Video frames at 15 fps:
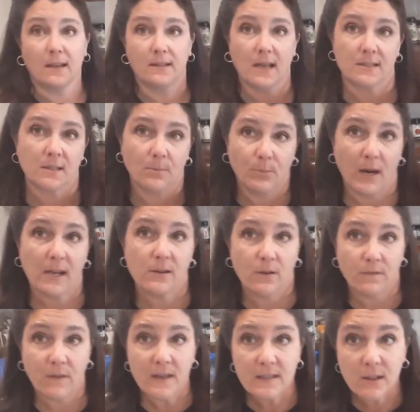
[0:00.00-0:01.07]
That's our brand new
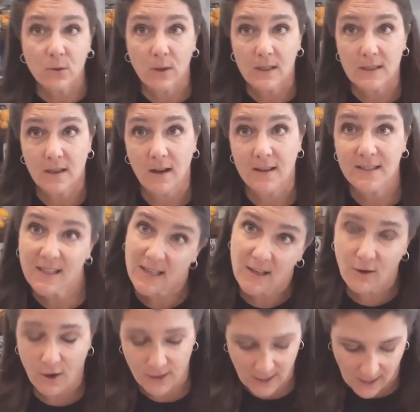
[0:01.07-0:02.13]
Feisty Green Sauce in
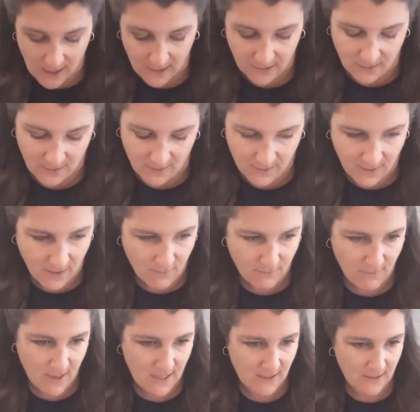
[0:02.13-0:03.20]
our catalog
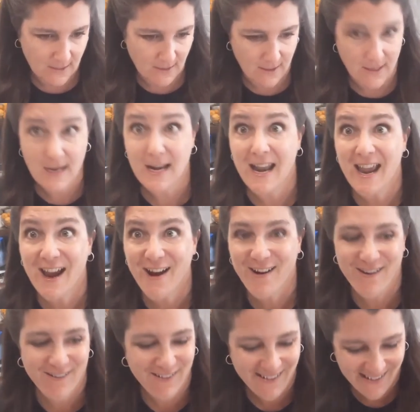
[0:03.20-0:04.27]
right
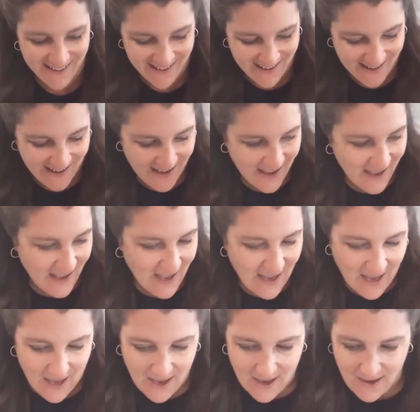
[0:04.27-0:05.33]
now.
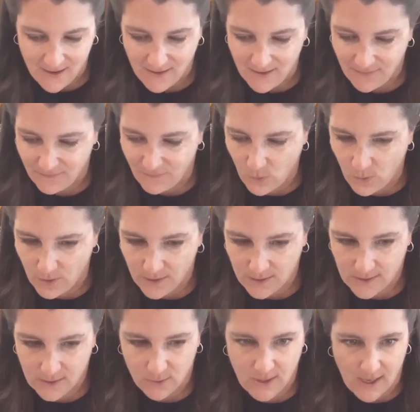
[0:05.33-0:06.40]

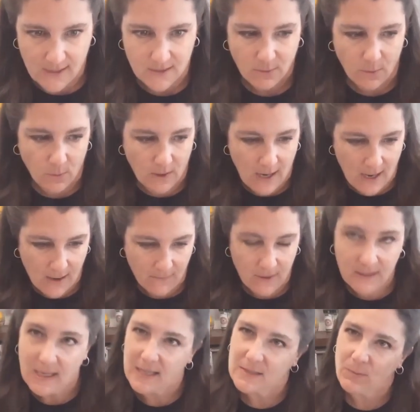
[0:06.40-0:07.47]
So that's what we're having.